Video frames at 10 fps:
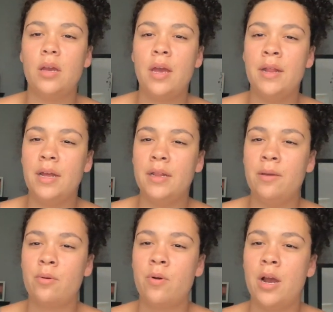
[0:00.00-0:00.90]
and then
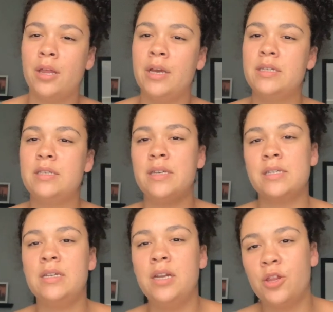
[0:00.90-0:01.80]
they require like
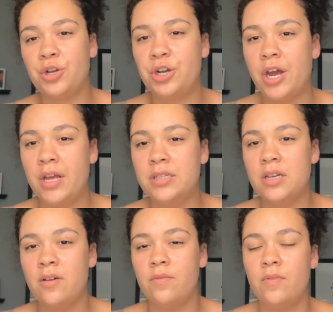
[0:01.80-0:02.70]
16 other credits
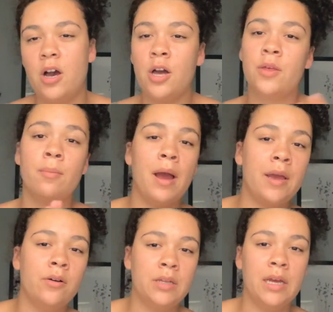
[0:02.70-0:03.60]
of other
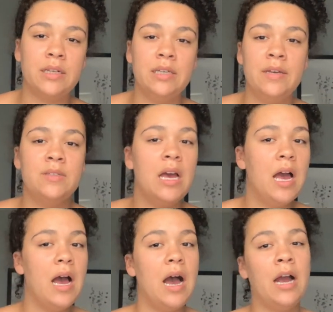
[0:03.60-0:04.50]
bio electives.
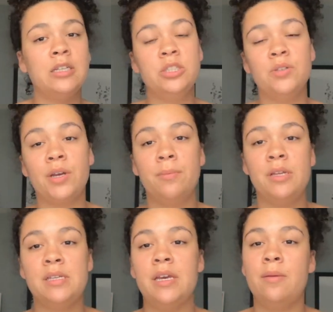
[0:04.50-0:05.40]
I just
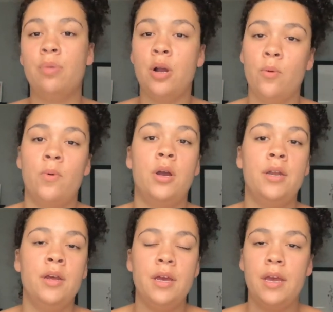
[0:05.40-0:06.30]
recommend taking part
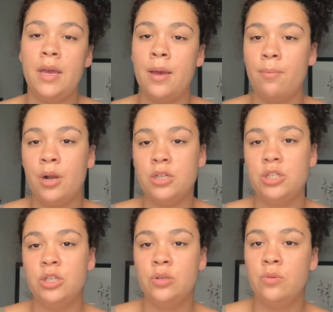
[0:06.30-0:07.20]
1 and part
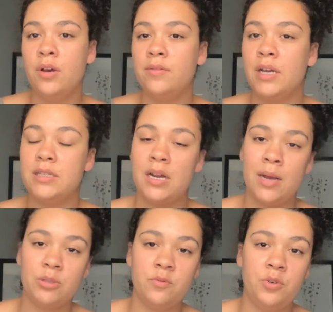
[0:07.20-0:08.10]
2 if that's an
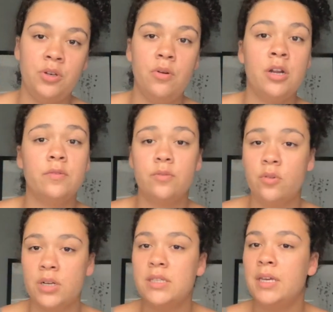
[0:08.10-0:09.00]
option for you, and of
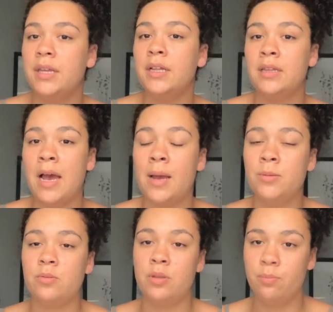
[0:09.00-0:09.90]
course take the
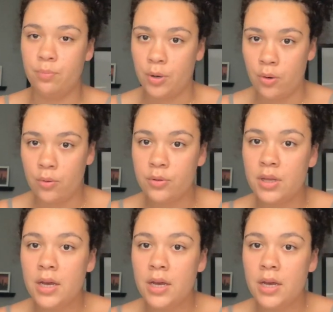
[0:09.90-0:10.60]
labs with both.